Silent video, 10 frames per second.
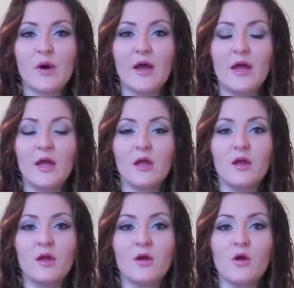but
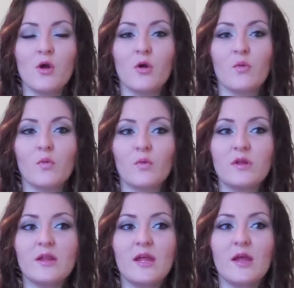
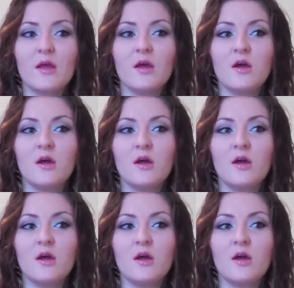really